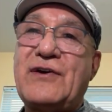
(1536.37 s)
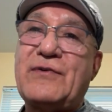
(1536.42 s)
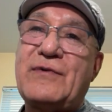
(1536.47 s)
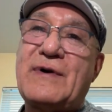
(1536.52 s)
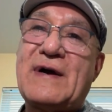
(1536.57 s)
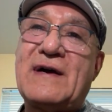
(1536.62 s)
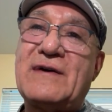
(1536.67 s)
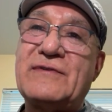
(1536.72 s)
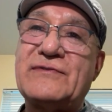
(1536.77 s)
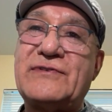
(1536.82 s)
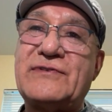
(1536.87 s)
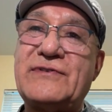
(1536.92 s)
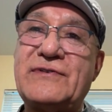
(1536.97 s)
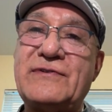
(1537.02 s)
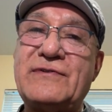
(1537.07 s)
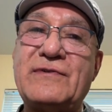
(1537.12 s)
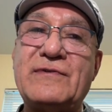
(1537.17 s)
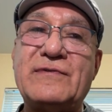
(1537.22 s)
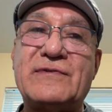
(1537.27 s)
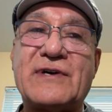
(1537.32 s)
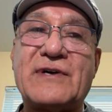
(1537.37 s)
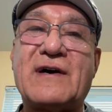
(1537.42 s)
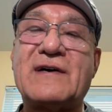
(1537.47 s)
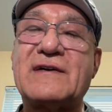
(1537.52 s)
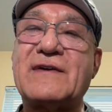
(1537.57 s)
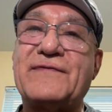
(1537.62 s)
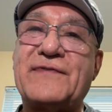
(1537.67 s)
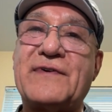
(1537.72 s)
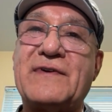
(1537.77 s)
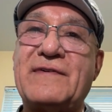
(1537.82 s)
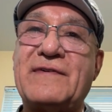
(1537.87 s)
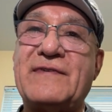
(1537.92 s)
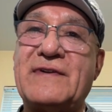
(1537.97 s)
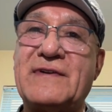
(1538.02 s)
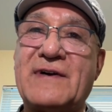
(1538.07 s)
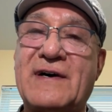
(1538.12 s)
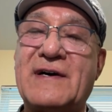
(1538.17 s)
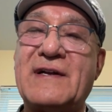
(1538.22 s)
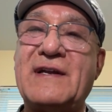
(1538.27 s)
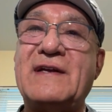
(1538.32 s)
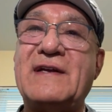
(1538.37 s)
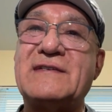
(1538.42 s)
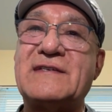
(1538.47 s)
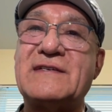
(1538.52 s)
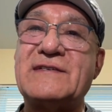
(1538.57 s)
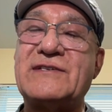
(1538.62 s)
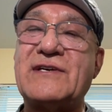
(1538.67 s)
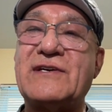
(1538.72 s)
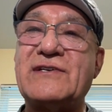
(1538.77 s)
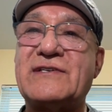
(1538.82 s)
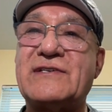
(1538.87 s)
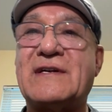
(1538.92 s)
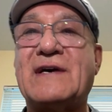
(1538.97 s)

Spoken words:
know how to talk in front of an audience and such.